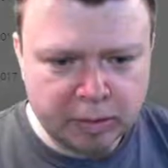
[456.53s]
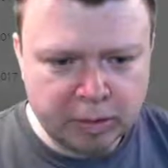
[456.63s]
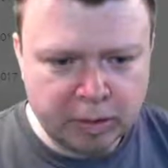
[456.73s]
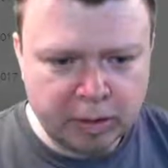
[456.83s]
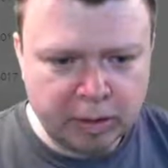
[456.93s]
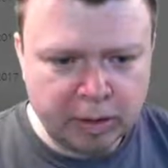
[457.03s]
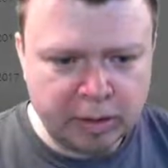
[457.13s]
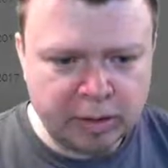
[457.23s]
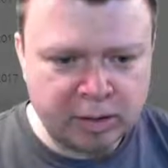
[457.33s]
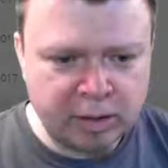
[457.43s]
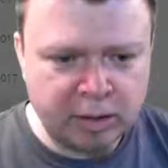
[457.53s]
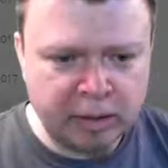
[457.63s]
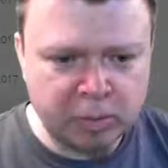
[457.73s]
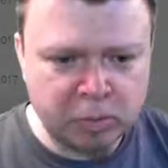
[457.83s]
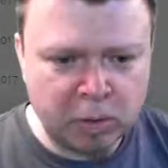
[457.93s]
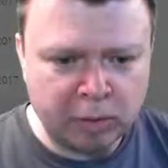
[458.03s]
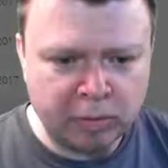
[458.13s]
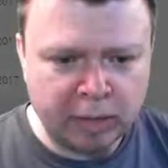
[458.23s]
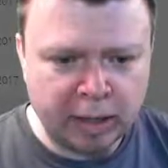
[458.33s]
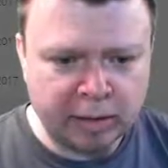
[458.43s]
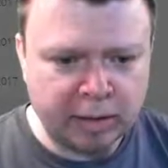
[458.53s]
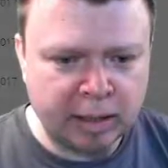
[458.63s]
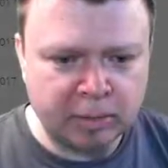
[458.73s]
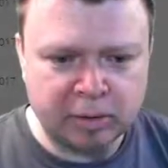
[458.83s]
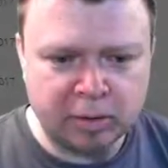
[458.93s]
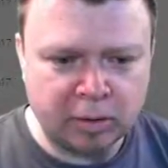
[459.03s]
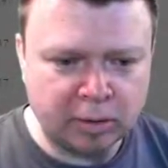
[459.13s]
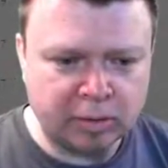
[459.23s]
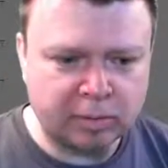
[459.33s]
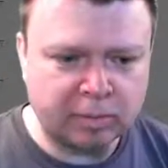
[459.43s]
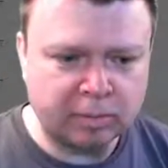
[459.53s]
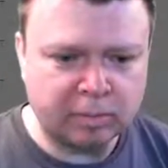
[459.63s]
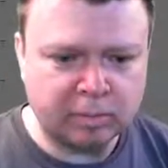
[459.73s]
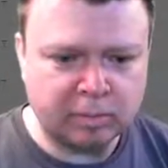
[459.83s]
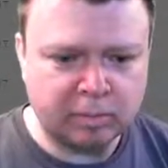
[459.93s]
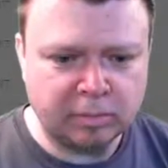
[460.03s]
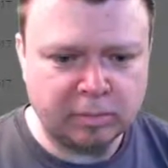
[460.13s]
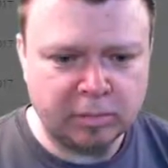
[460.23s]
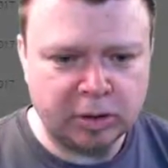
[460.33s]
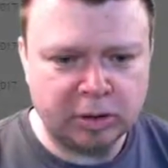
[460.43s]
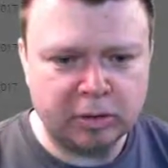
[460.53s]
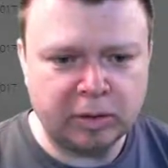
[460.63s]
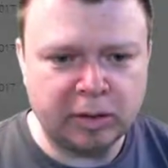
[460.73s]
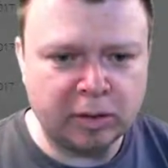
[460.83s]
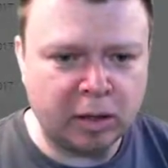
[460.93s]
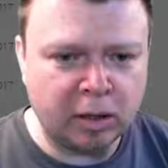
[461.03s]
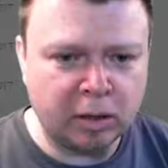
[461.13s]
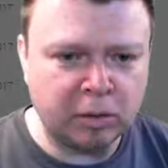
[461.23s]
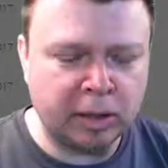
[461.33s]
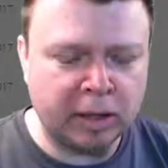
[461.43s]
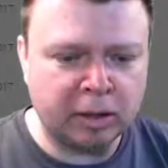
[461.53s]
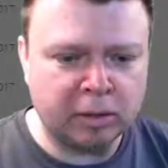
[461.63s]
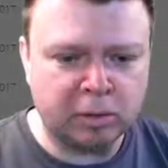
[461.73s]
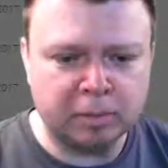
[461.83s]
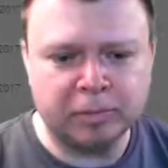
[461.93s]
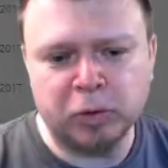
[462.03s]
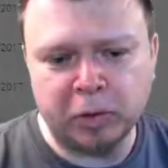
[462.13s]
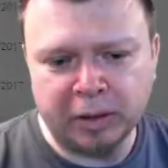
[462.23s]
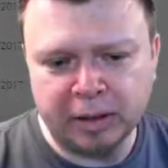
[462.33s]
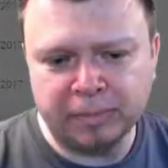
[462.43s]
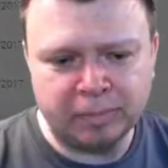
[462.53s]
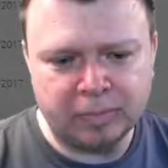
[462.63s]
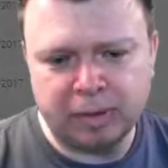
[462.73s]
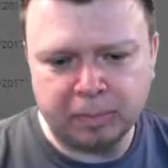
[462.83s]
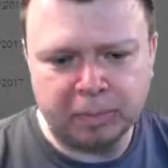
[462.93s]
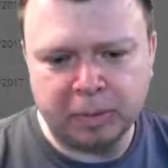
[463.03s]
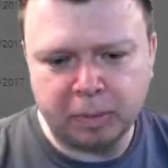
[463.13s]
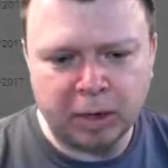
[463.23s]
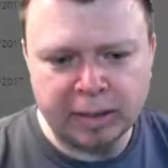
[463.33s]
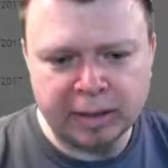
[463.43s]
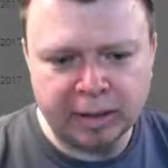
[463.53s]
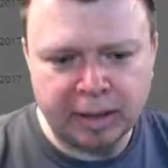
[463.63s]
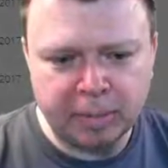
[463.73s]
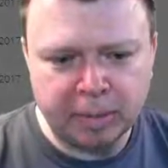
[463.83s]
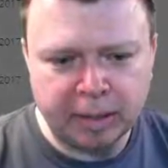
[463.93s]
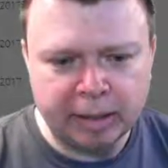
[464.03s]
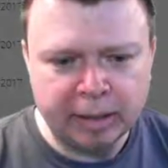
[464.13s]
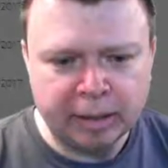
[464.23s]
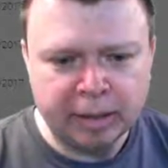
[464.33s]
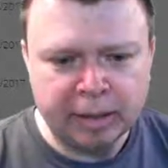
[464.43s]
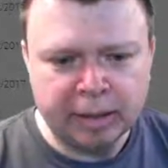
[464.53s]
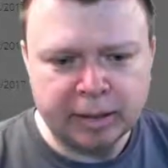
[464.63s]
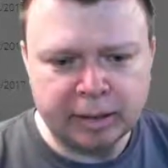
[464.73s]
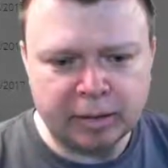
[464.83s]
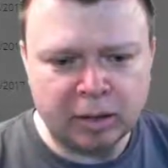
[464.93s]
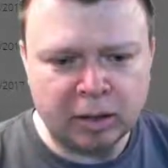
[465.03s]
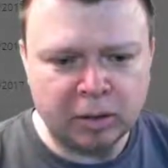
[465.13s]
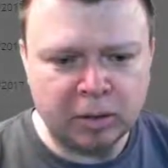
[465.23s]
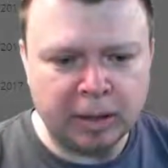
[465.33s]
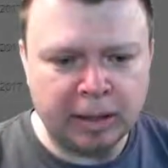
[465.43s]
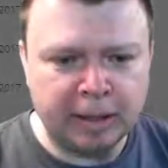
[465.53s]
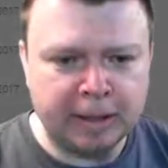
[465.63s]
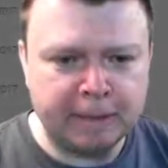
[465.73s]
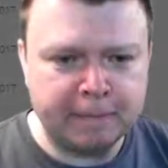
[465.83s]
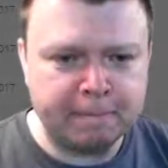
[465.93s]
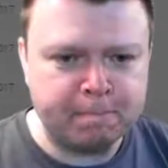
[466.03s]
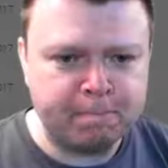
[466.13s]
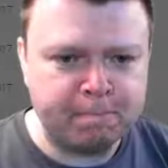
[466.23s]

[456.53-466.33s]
you know, they just see there was one of that and that was the cost. You know, there's no, they don't, oh, sorry, the price that they pay. There's no,